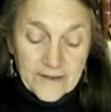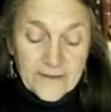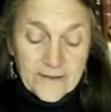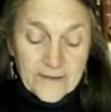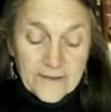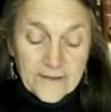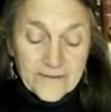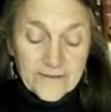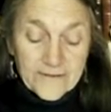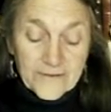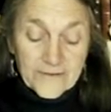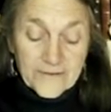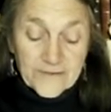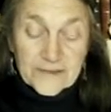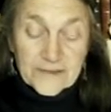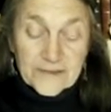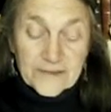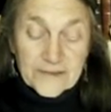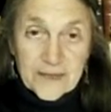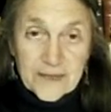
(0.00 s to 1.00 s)
"The
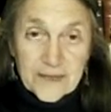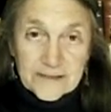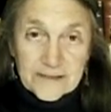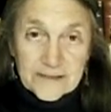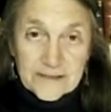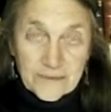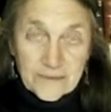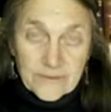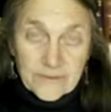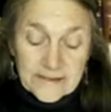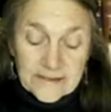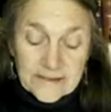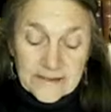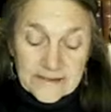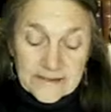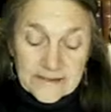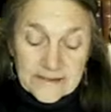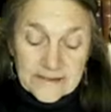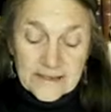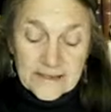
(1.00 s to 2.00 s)
first consequence
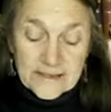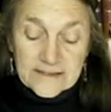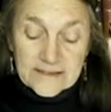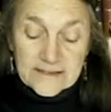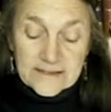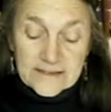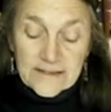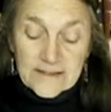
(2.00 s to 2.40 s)
is the